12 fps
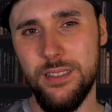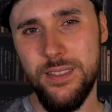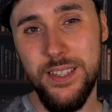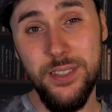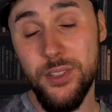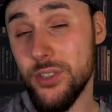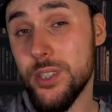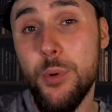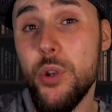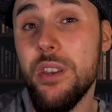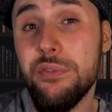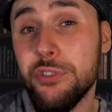This is a
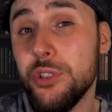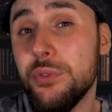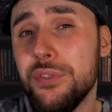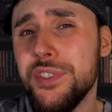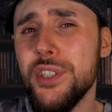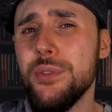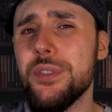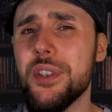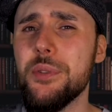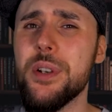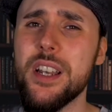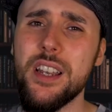spoiler-free review,
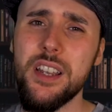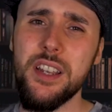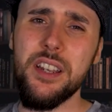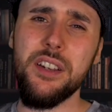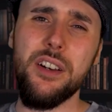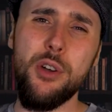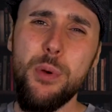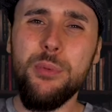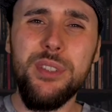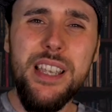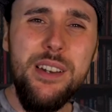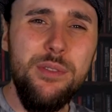so I
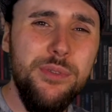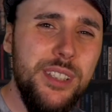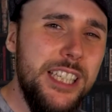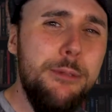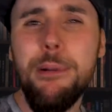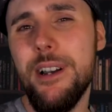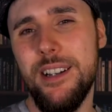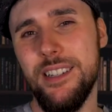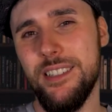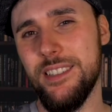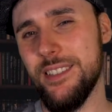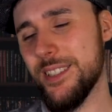won't delve deeper
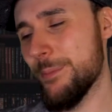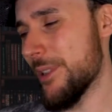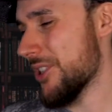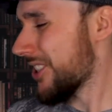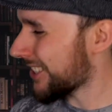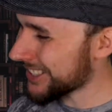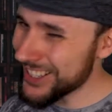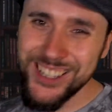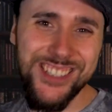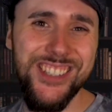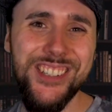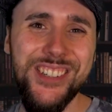as much as I'd
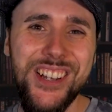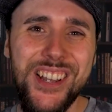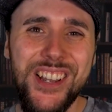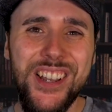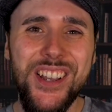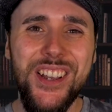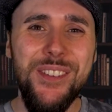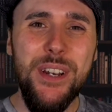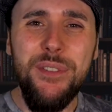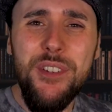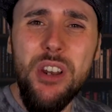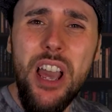like to. But
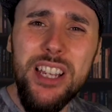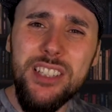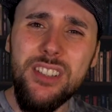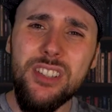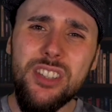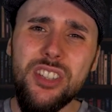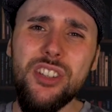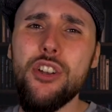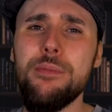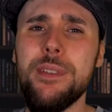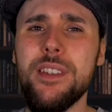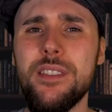if you like
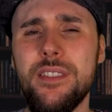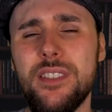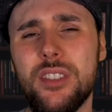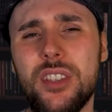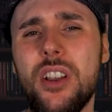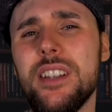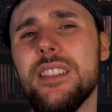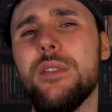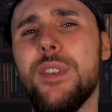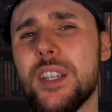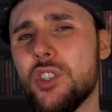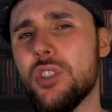dystopian science
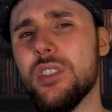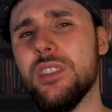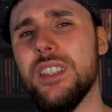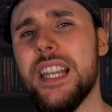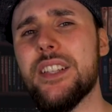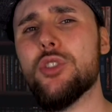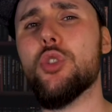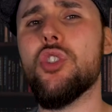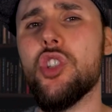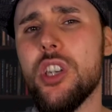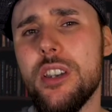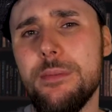fiction
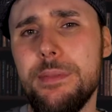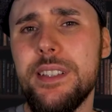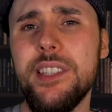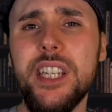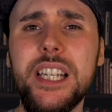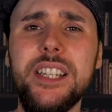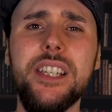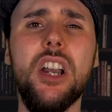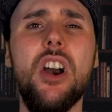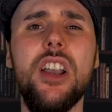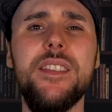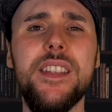literature, particularly the
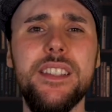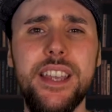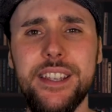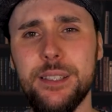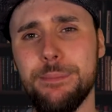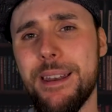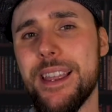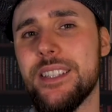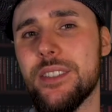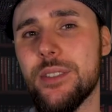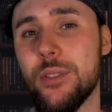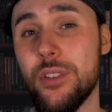kind that takes
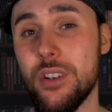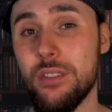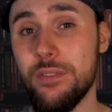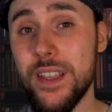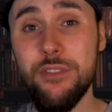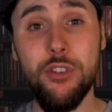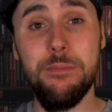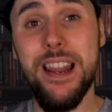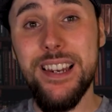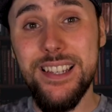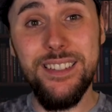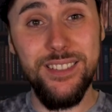place on our favourite
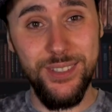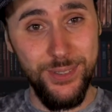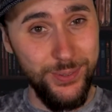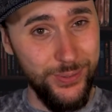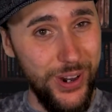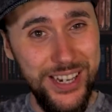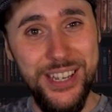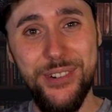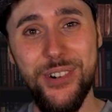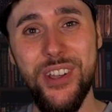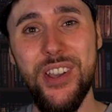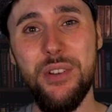planet, right here
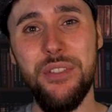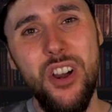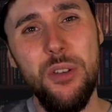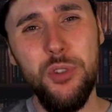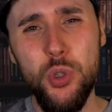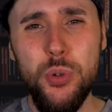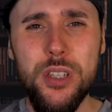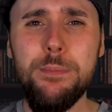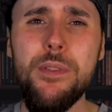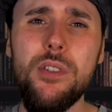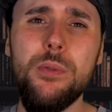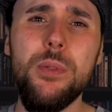on Earth, I'm sure this
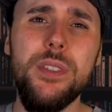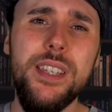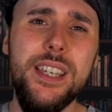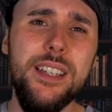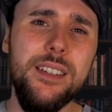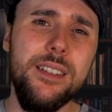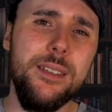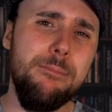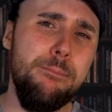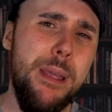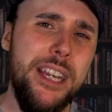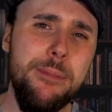book will tick
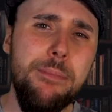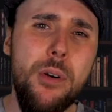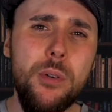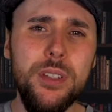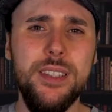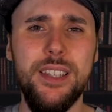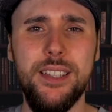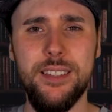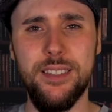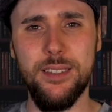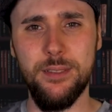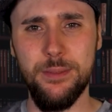many
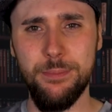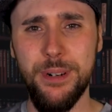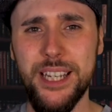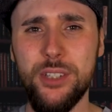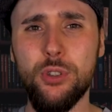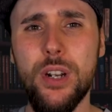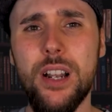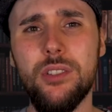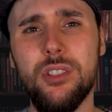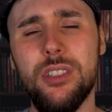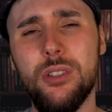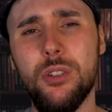boxes. Blake
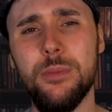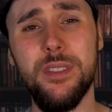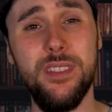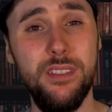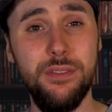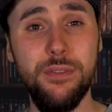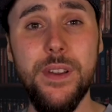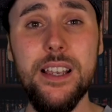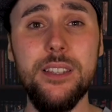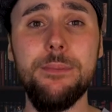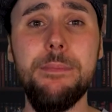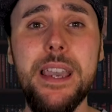Crouch adopts a
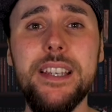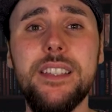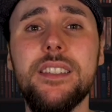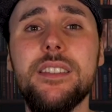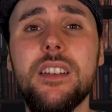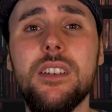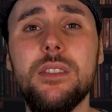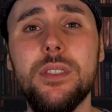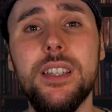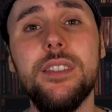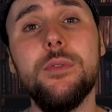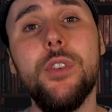fast-paced style
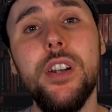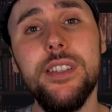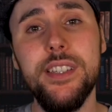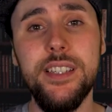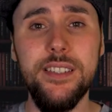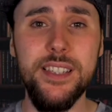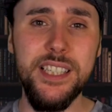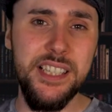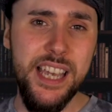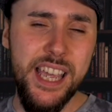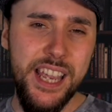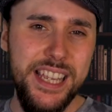to his writing that is
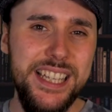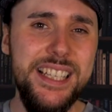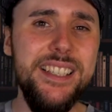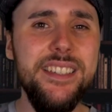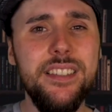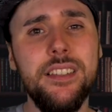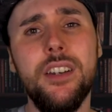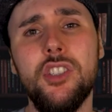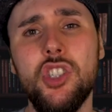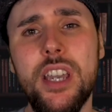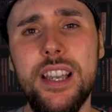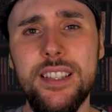easy to
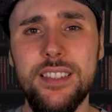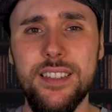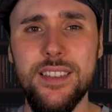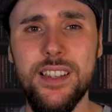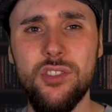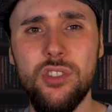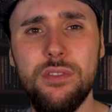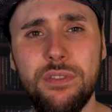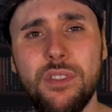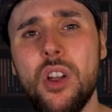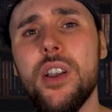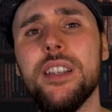digest and has you
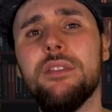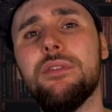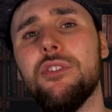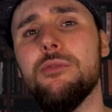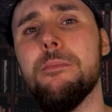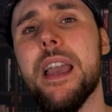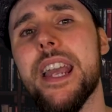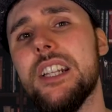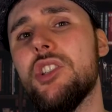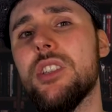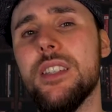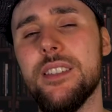flying through
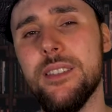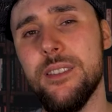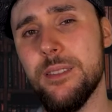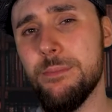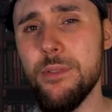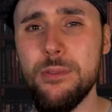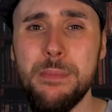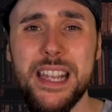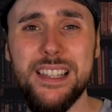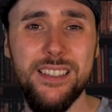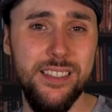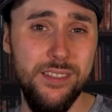pages, and this book
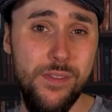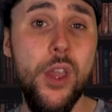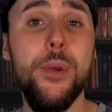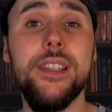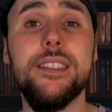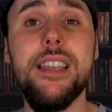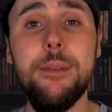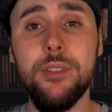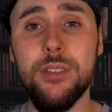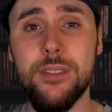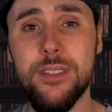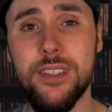makes no
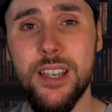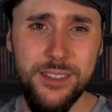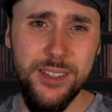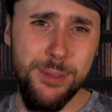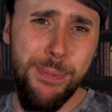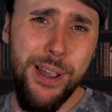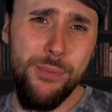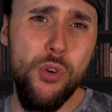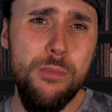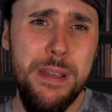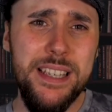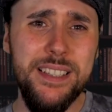exceptions. Despite
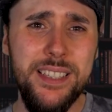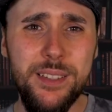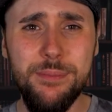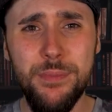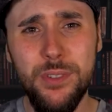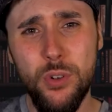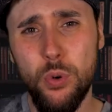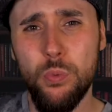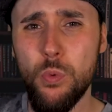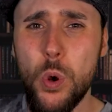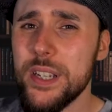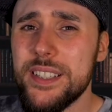what may seem
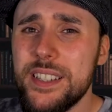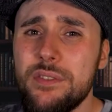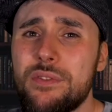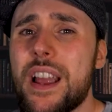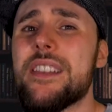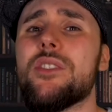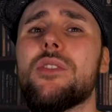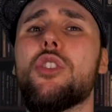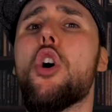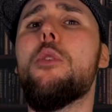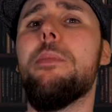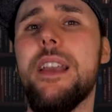quite an advanced
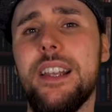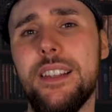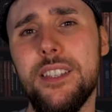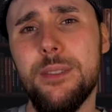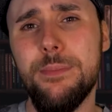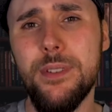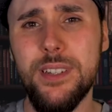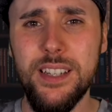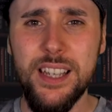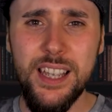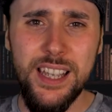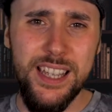topic, this book
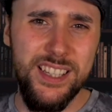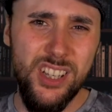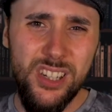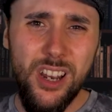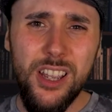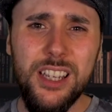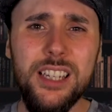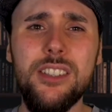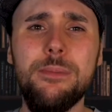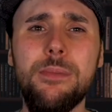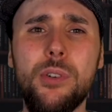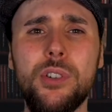is unlikely
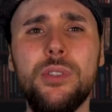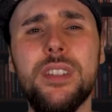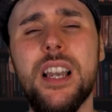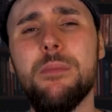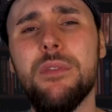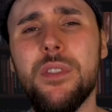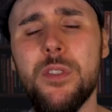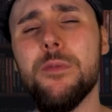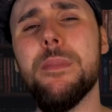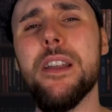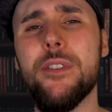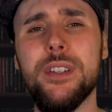to bog you down with
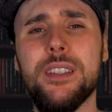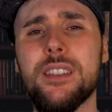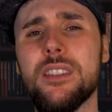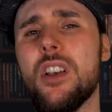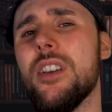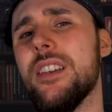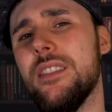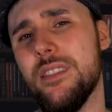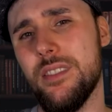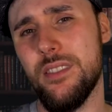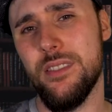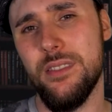overbearing
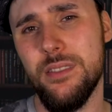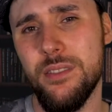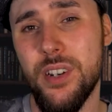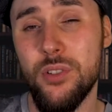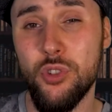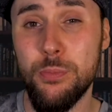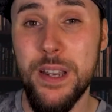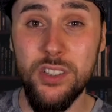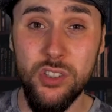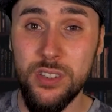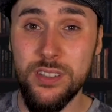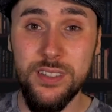science. Crouch
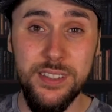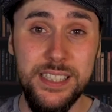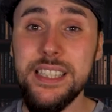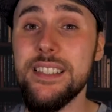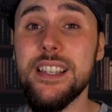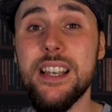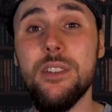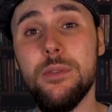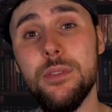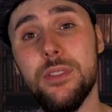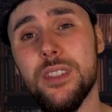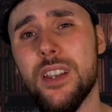manages to
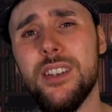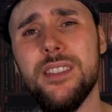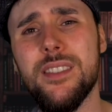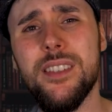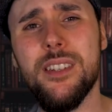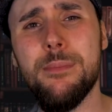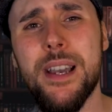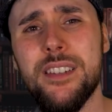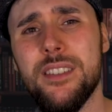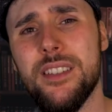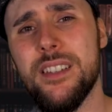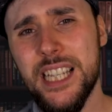detail science in a
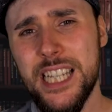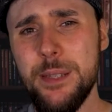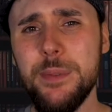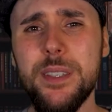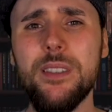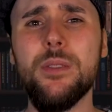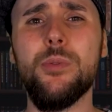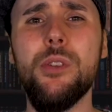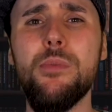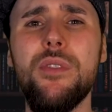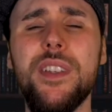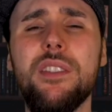manner that keeps the story
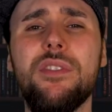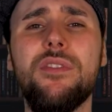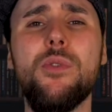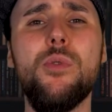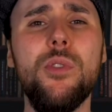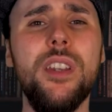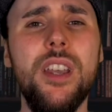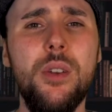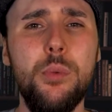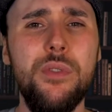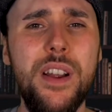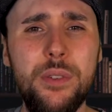moving forward
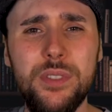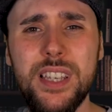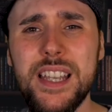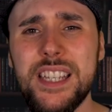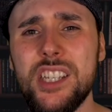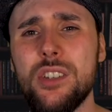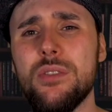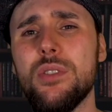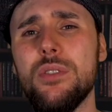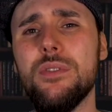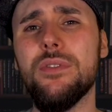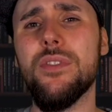without taking you
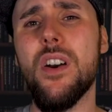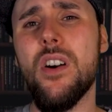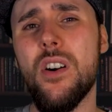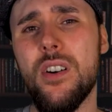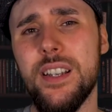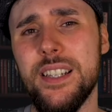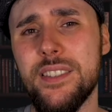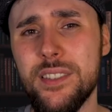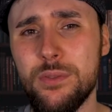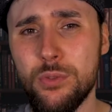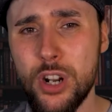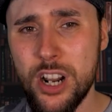too far into
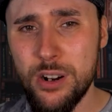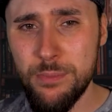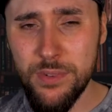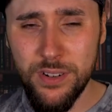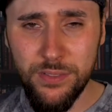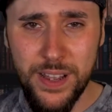the realm of